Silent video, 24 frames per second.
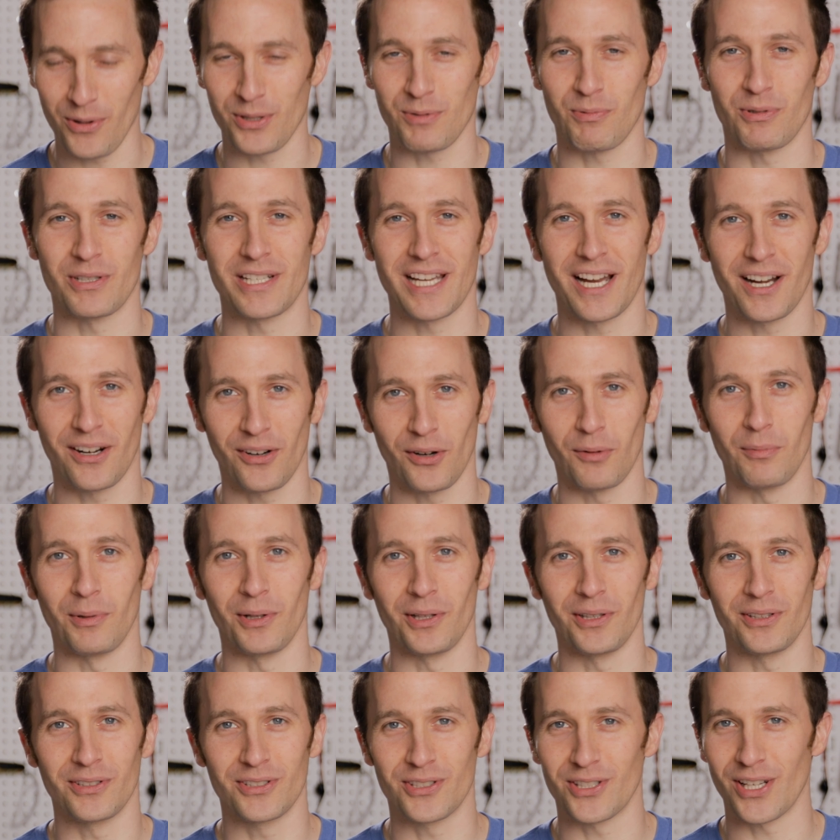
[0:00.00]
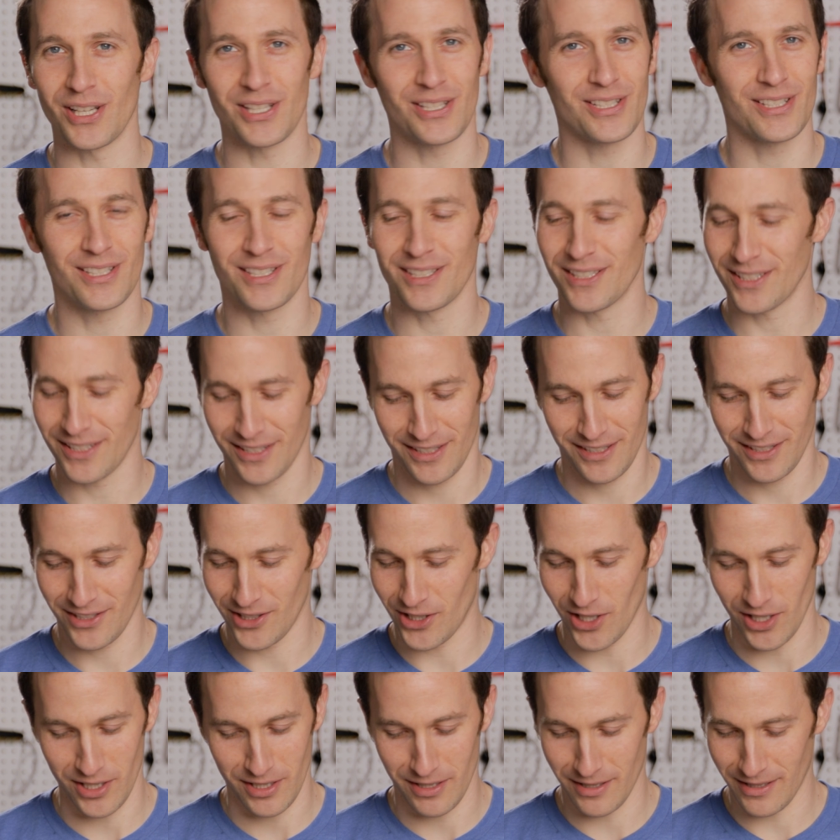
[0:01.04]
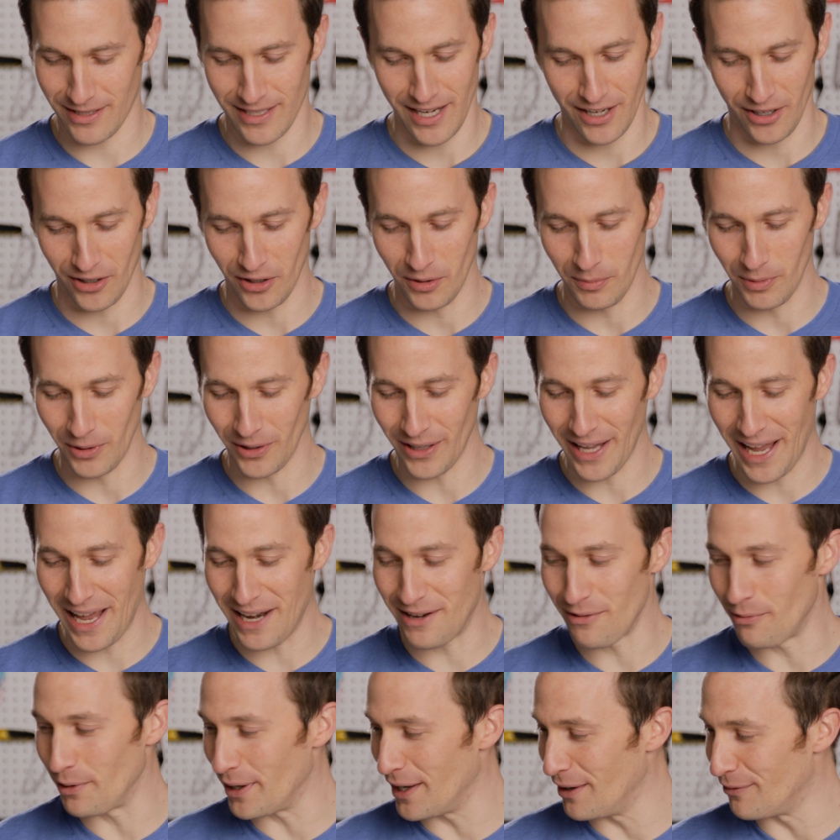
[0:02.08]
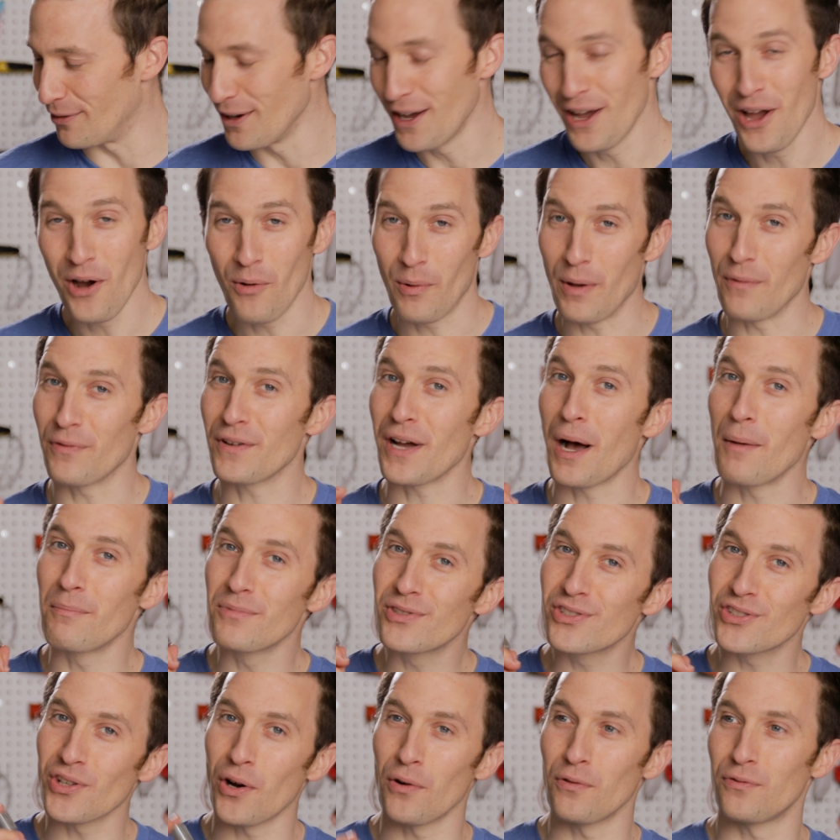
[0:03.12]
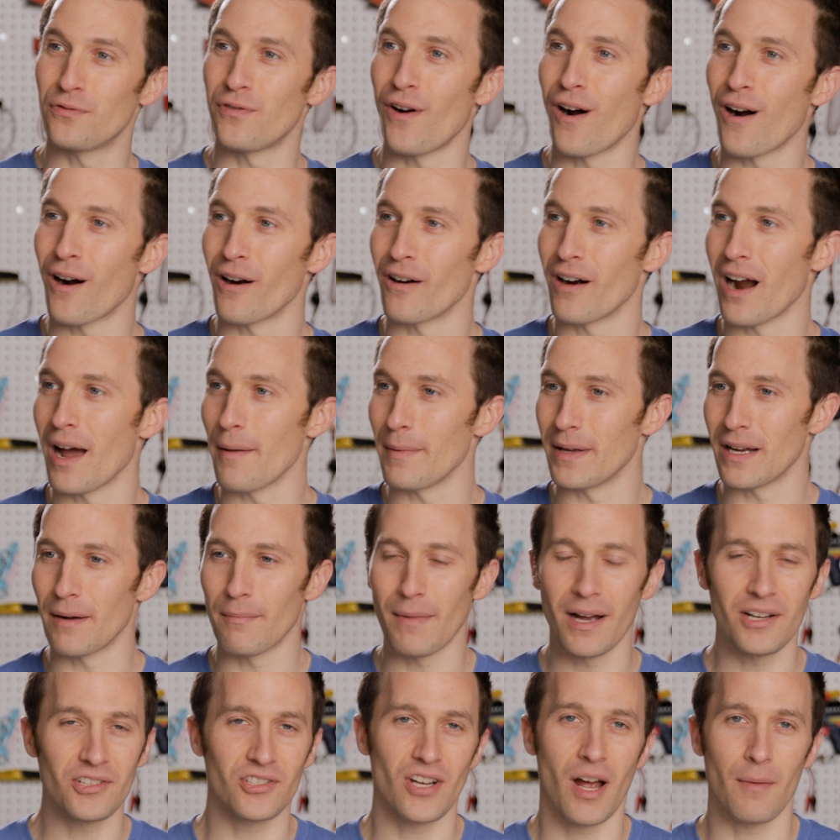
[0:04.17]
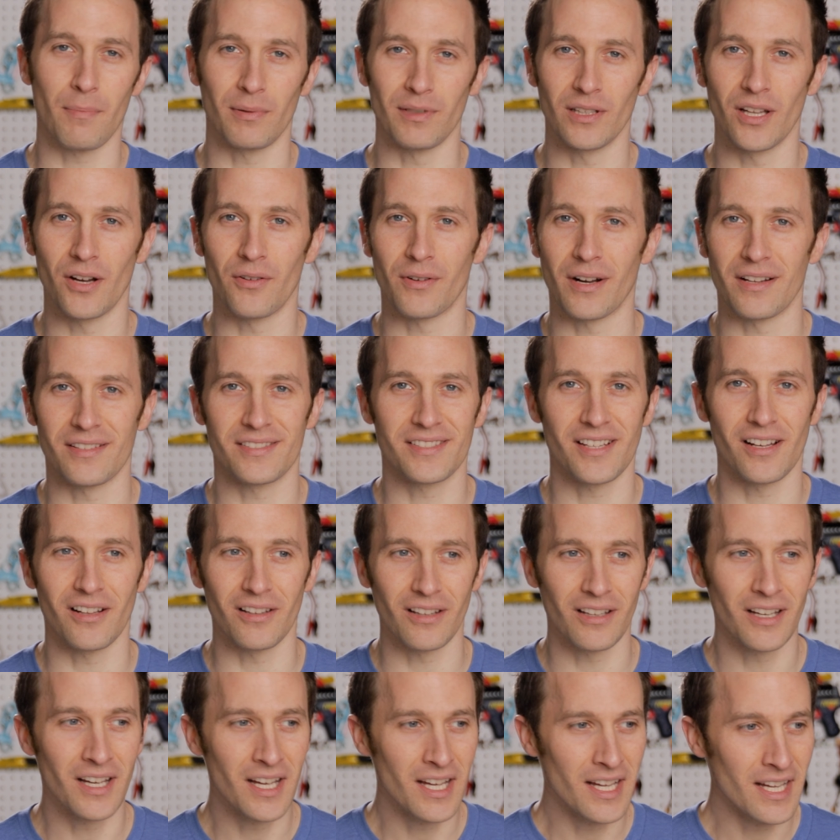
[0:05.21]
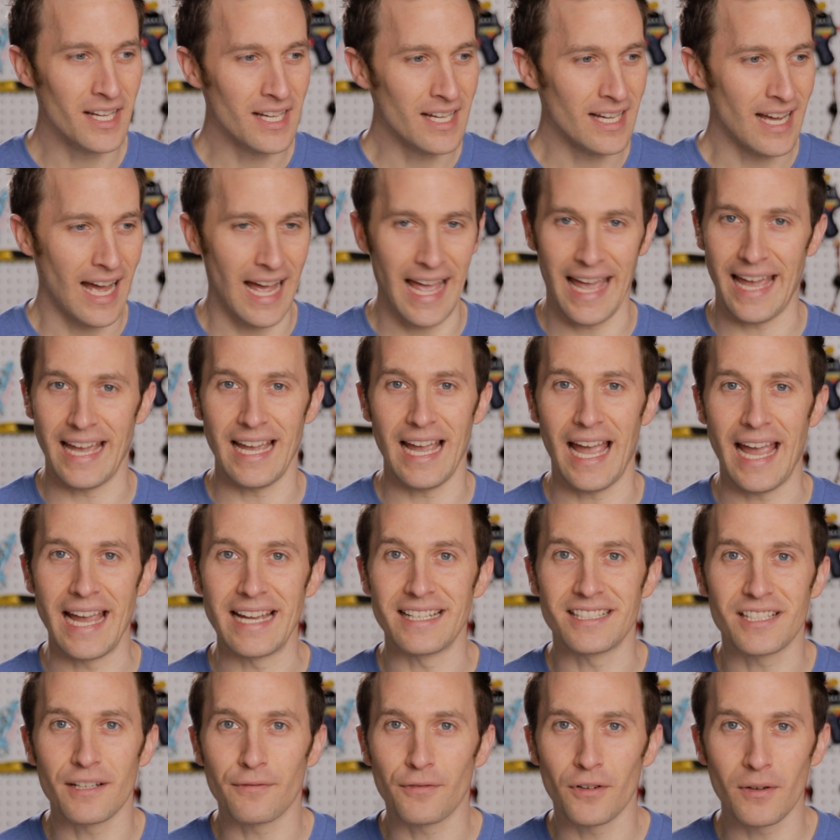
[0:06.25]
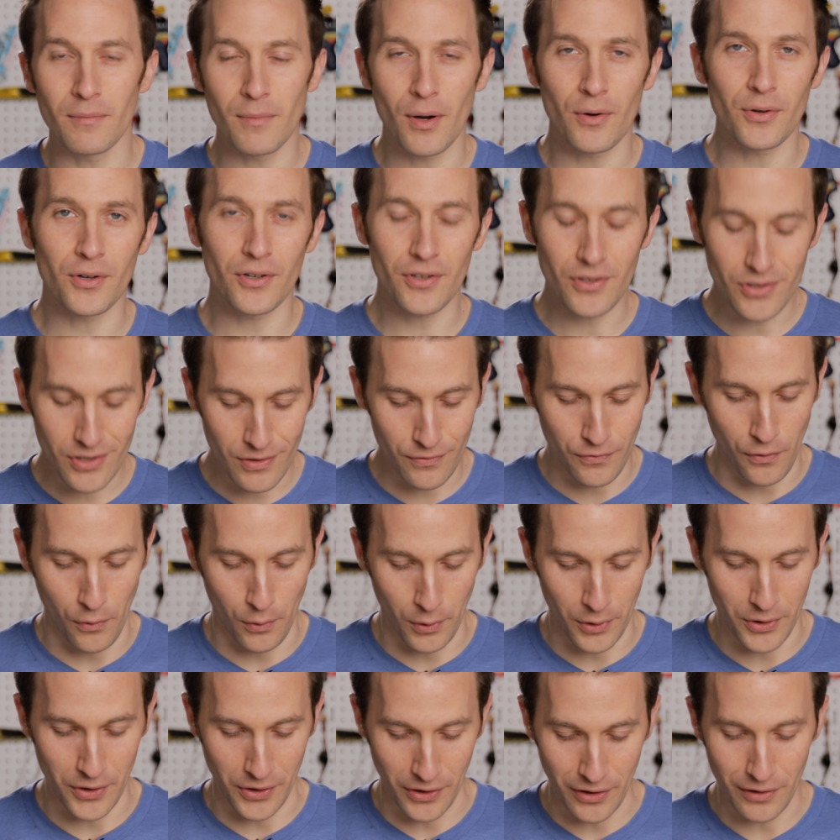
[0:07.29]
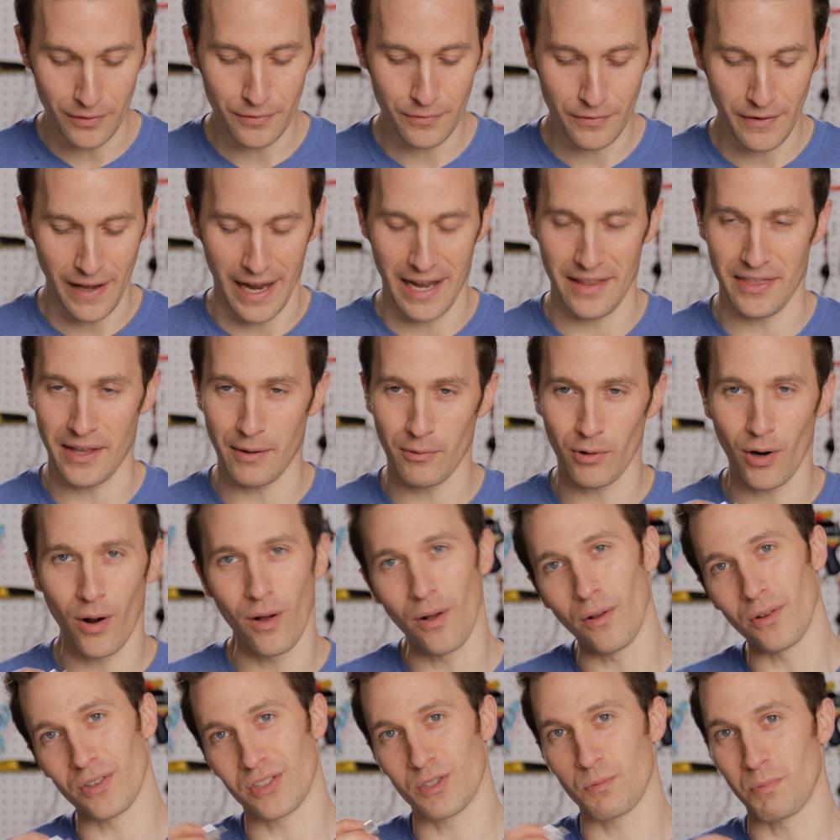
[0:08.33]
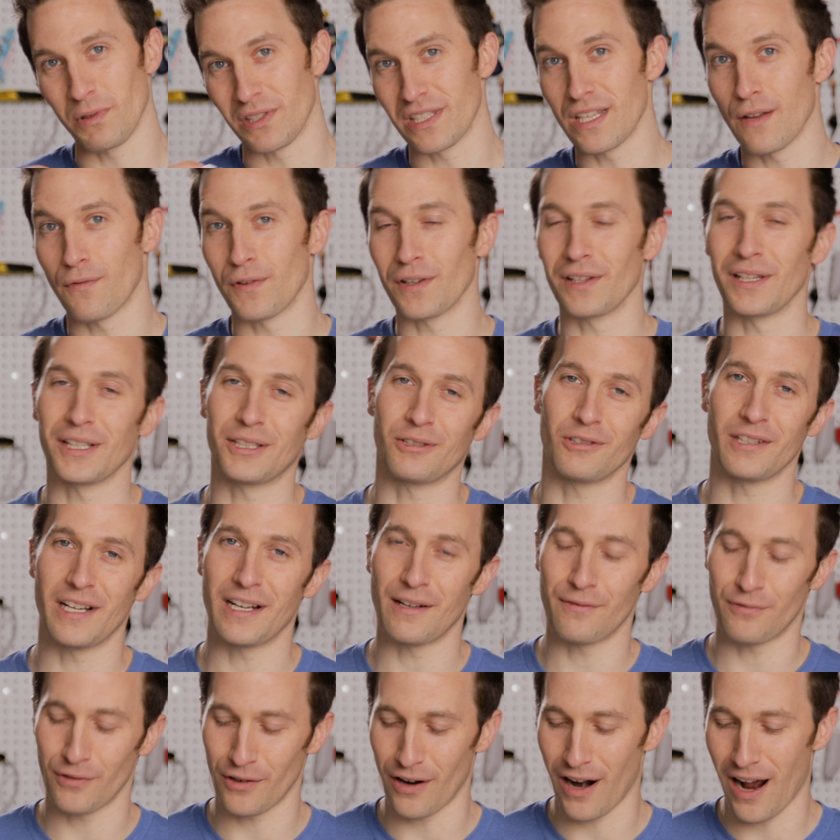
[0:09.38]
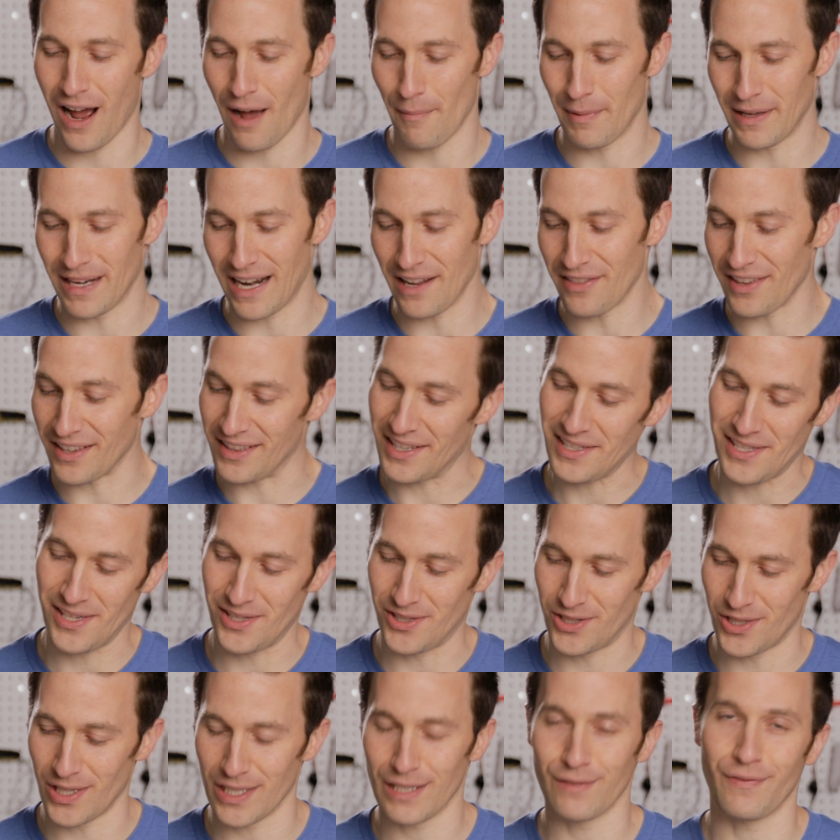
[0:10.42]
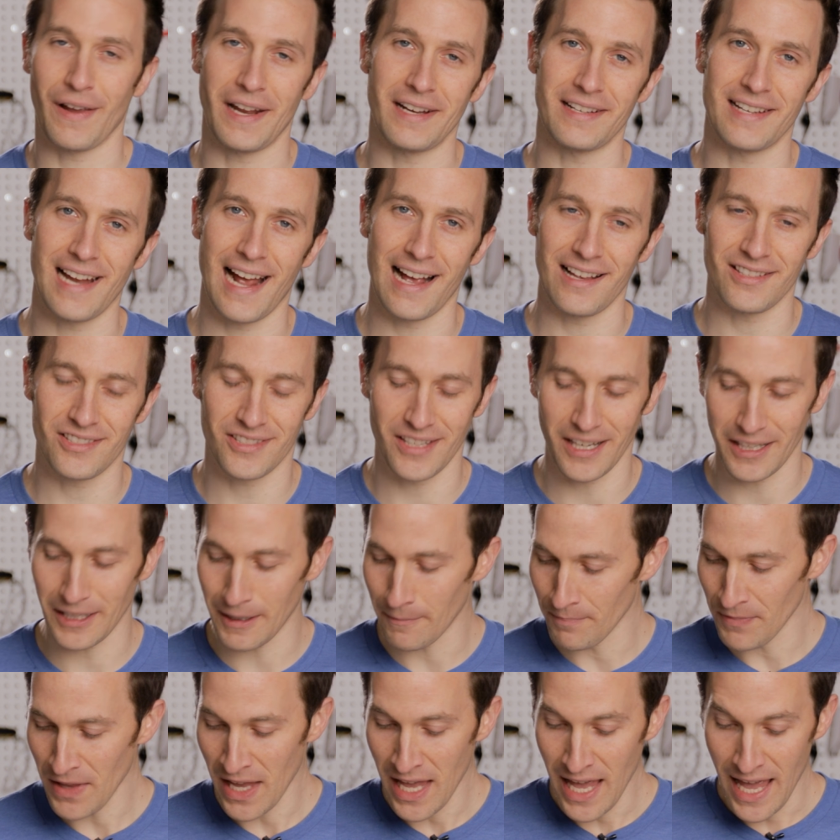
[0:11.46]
those were terrible, just, just terrible. And we've, we've come so far. I mean, on my shop alone, I sell eight, eight different motors for Nerf, and they were all specifically created for a hobby, and I think this is just fantastic.